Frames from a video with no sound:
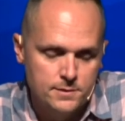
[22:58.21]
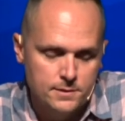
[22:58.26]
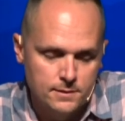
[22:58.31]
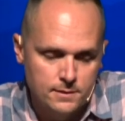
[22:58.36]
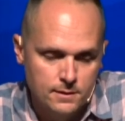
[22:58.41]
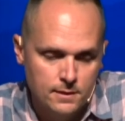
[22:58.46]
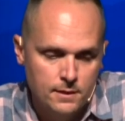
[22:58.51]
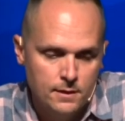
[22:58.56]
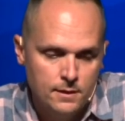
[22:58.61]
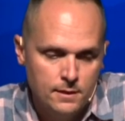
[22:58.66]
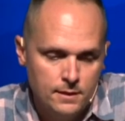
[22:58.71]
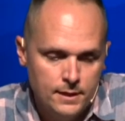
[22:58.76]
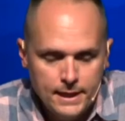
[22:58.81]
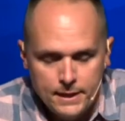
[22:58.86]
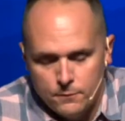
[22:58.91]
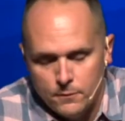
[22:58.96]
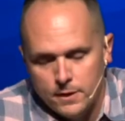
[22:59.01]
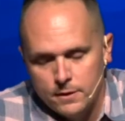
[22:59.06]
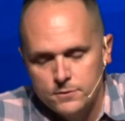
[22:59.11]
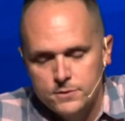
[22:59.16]
And
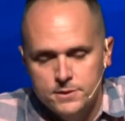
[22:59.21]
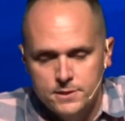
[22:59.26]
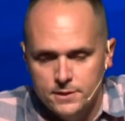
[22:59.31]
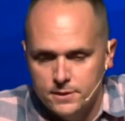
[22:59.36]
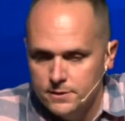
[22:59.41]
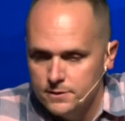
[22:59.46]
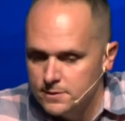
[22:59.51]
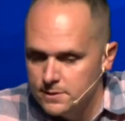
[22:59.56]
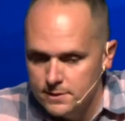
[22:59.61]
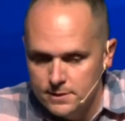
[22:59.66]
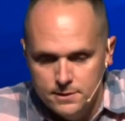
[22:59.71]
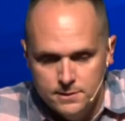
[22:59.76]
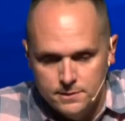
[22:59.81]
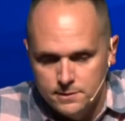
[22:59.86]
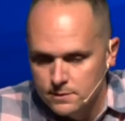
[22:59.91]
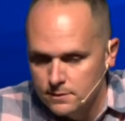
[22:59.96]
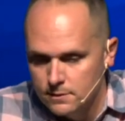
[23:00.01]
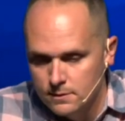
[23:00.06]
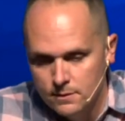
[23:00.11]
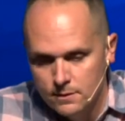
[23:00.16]
anyway, it was just a good
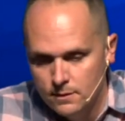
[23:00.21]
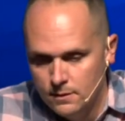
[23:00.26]
season.